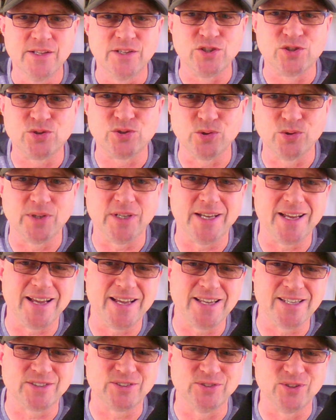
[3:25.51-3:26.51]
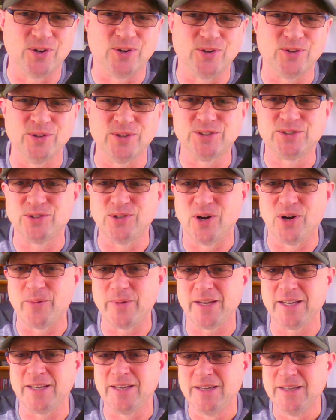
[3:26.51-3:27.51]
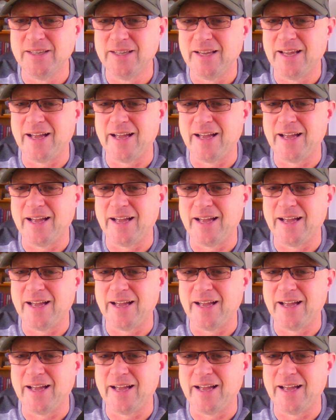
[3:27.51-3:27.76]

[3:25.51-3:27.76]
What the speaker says: the story is not going to go away.